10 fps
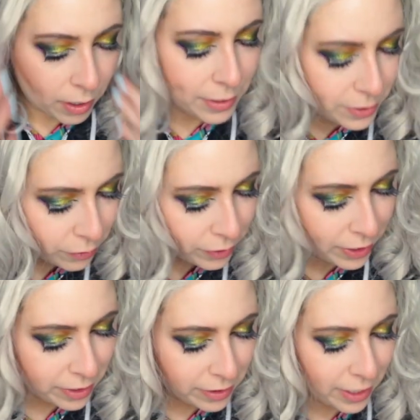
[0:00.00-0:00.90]
I don't
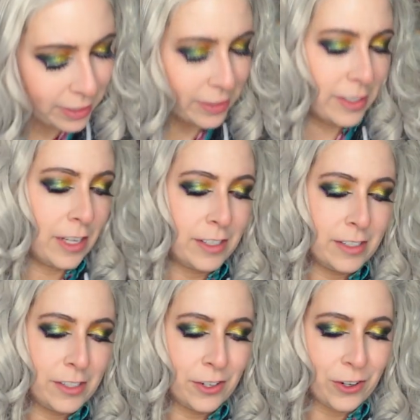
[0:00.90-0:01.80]
like that it
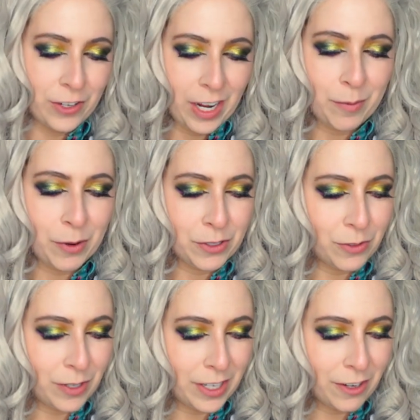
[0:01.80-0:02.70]
says her name
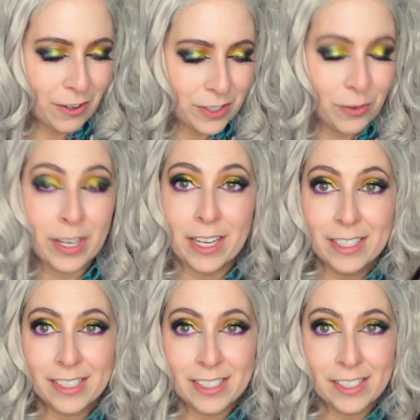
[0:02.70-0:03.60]
also on here, so I
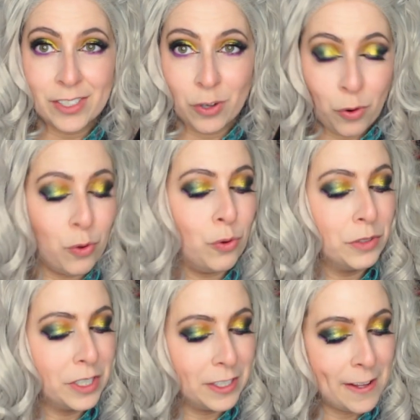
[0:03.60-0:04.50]
guess this is
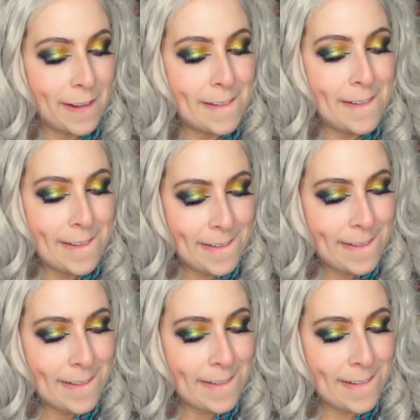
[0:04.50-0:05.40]
old.
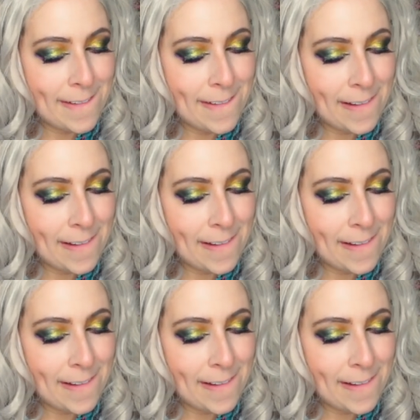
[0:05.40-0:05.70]
Huh.